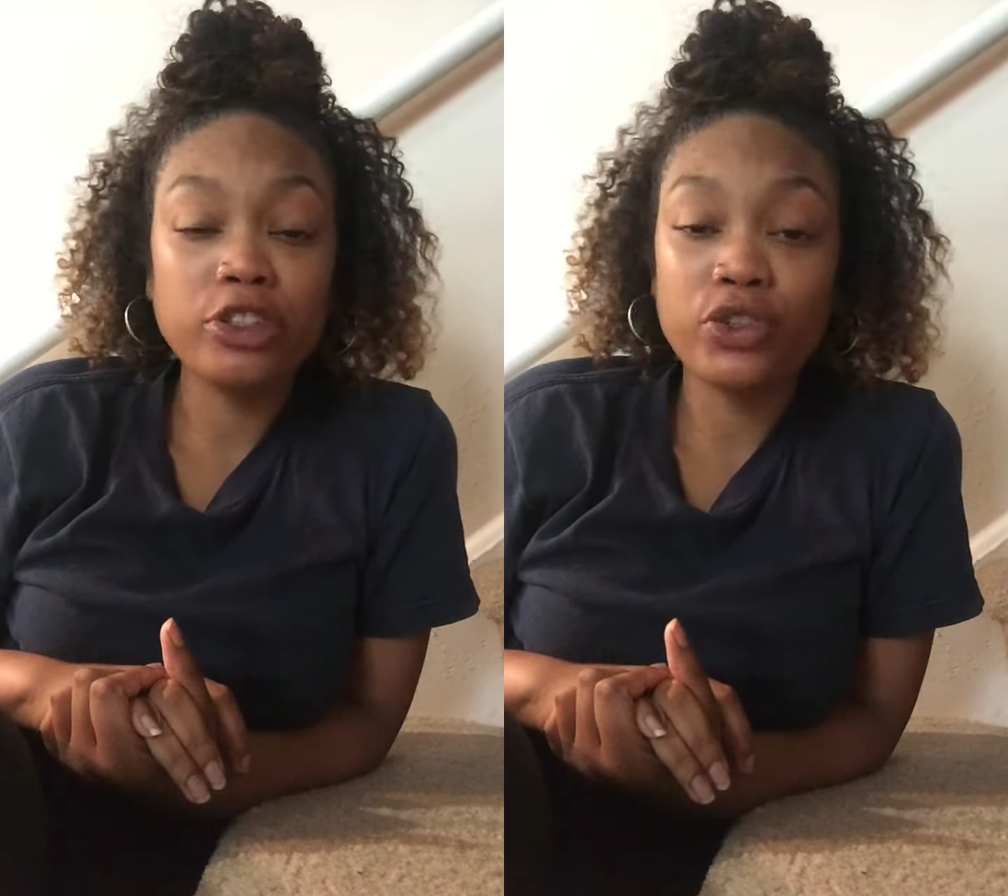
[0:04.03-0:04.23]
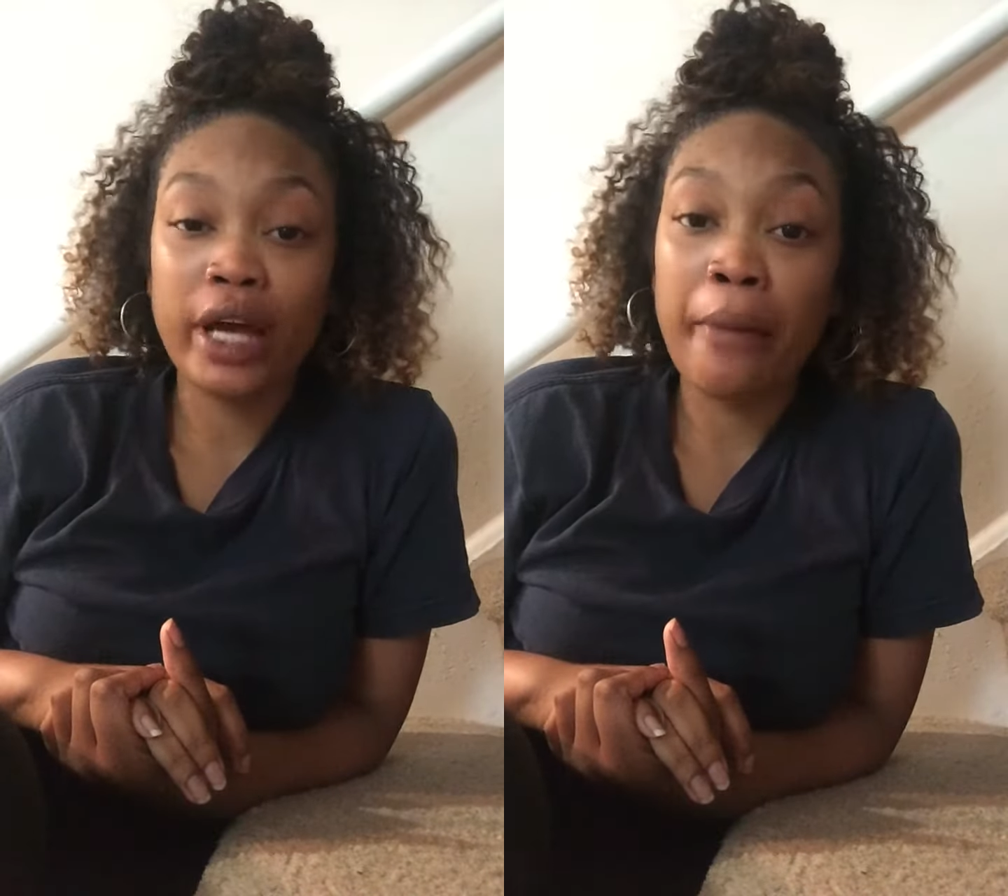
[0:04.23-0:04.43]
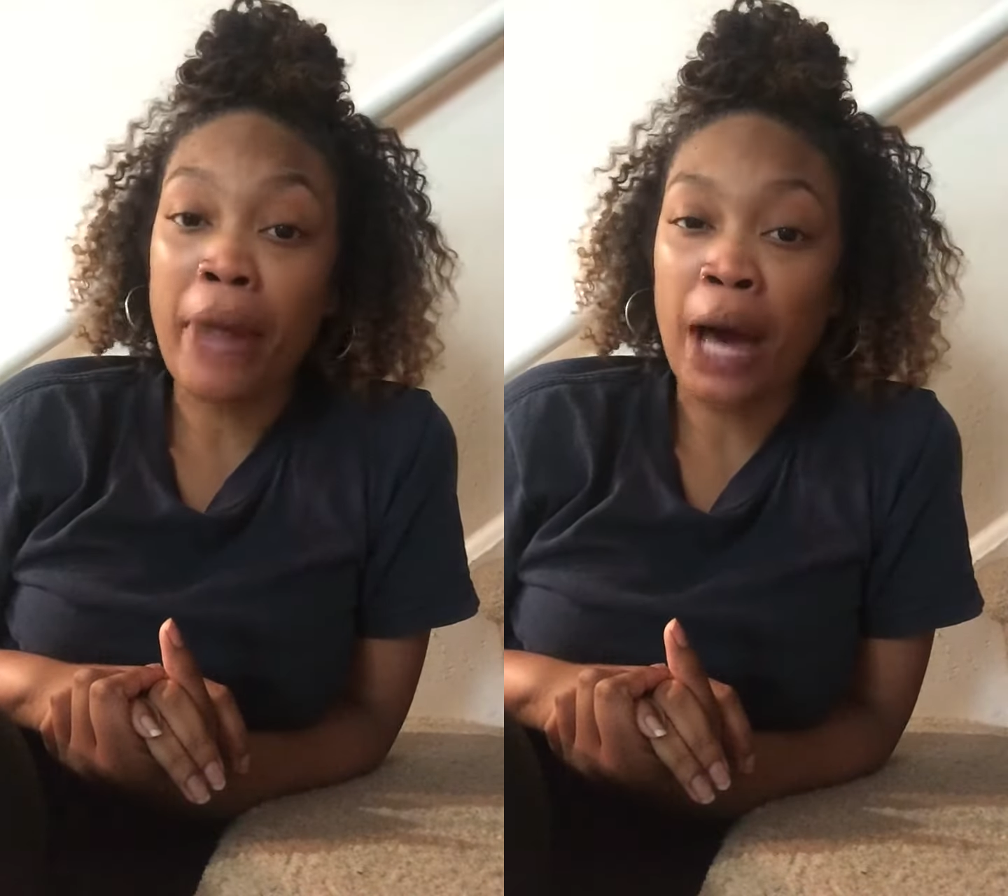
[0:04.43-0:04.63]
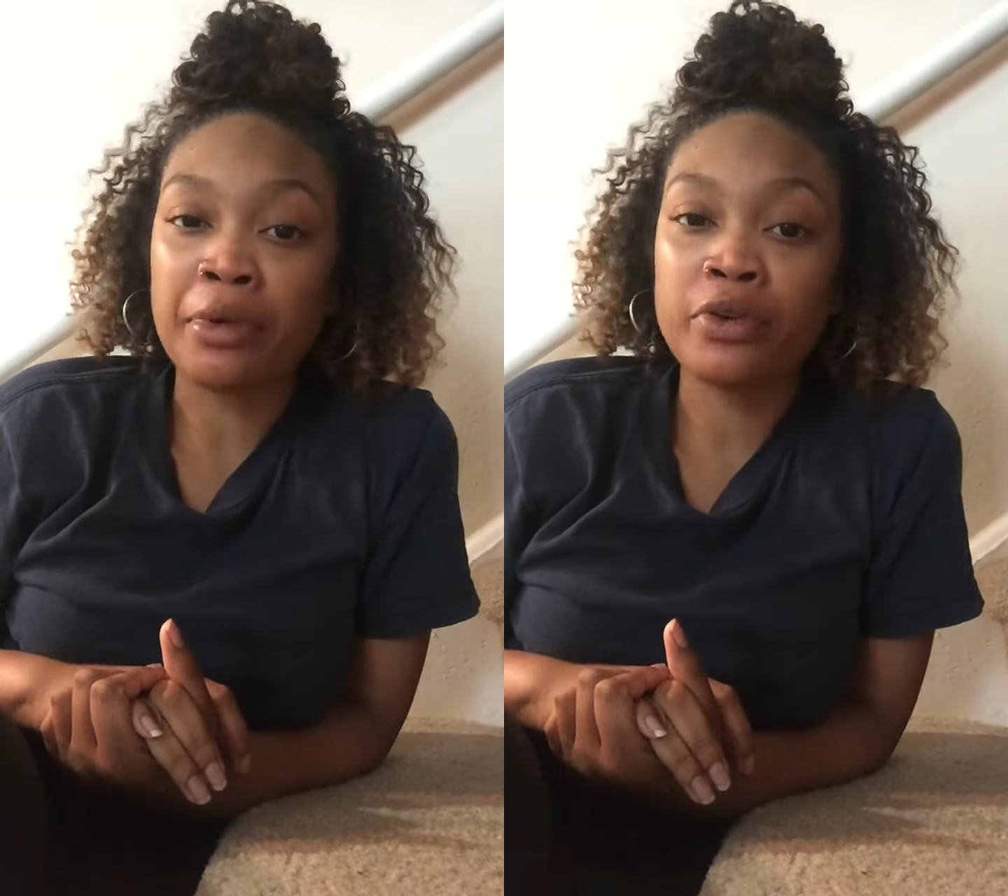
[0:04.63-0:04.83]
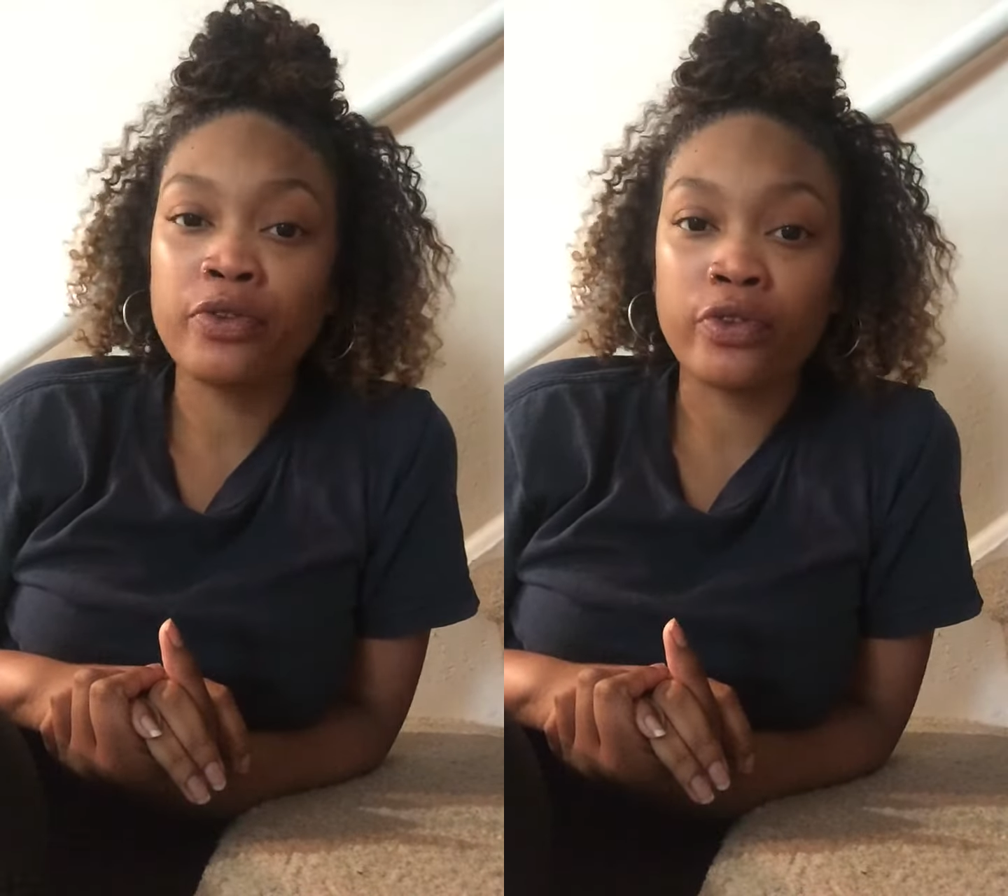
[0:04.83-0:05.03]
portraying
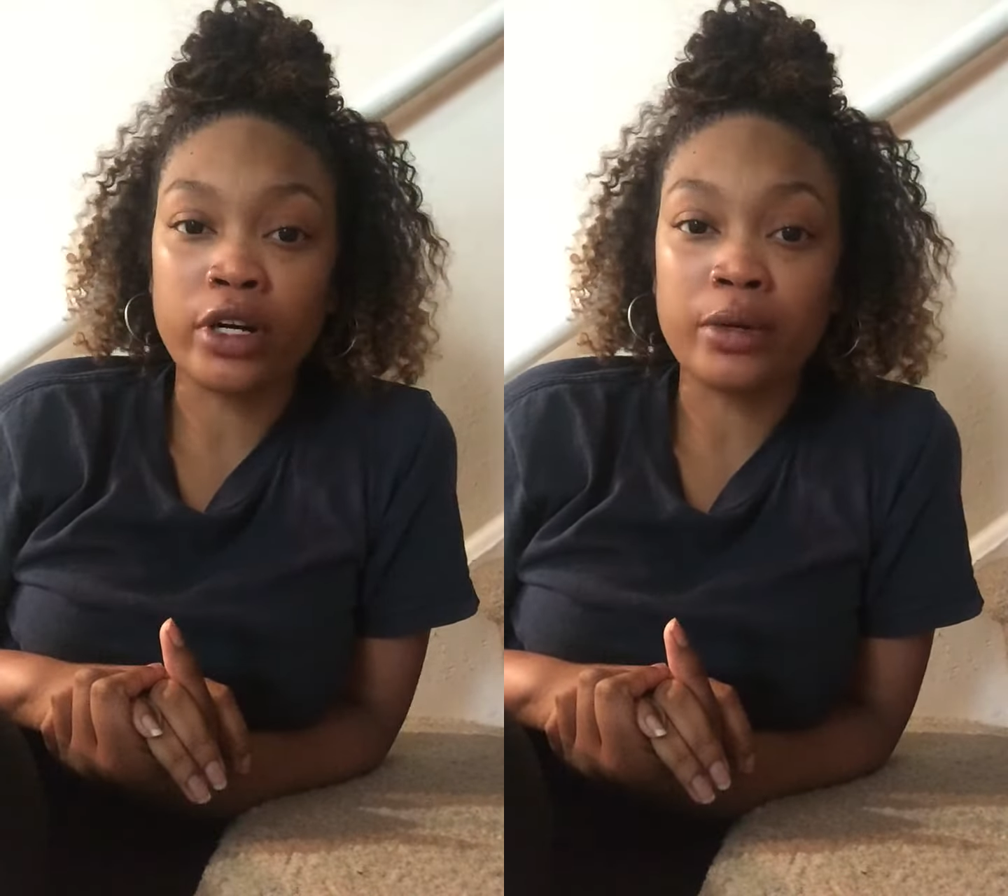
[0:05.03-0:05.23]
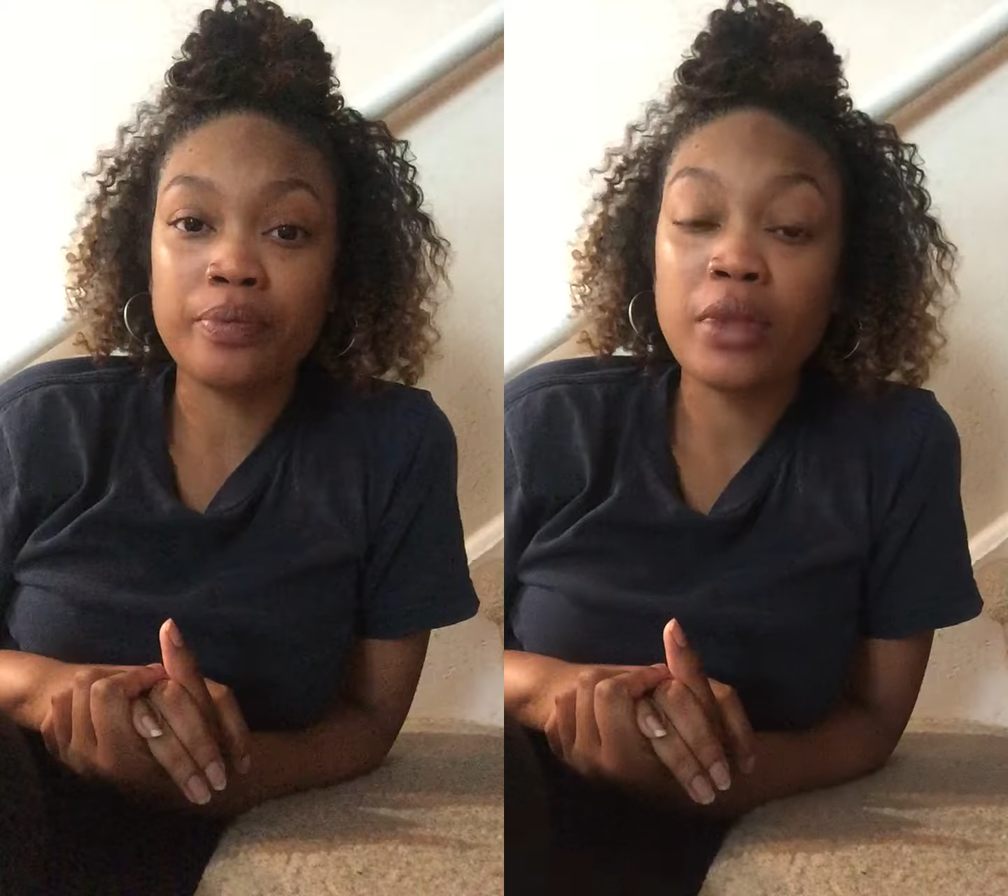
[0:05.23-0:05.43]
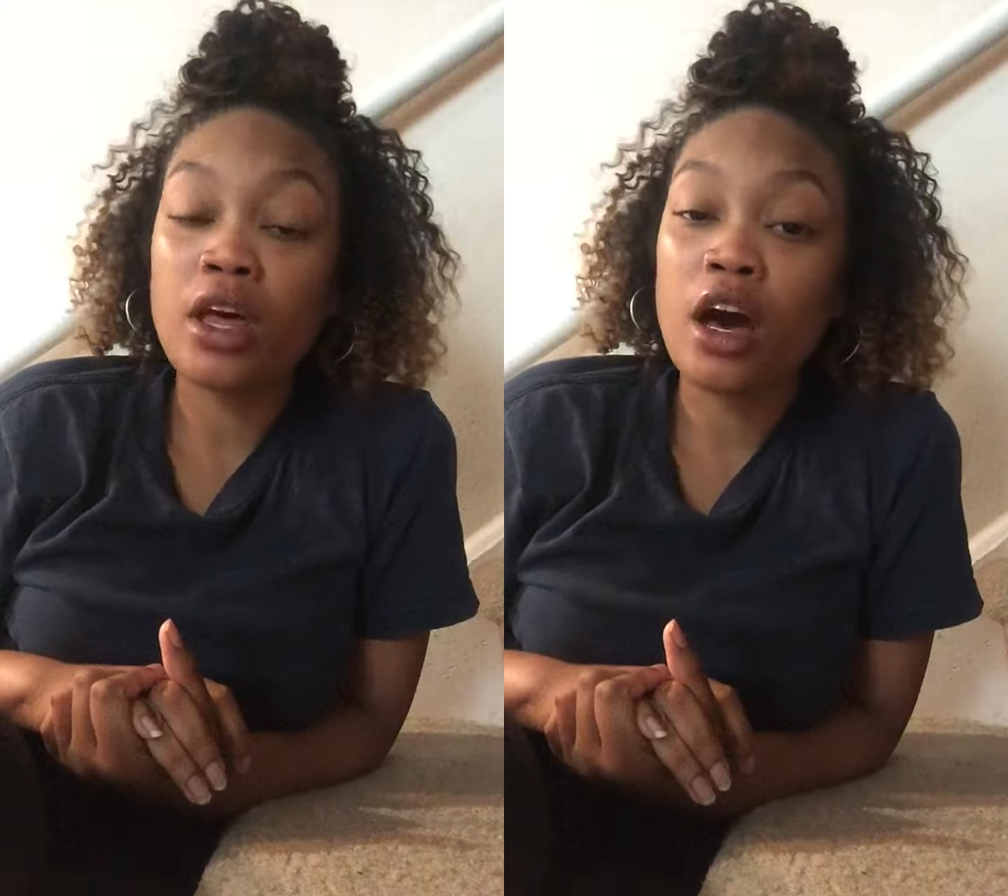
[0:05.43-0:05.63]
Mama from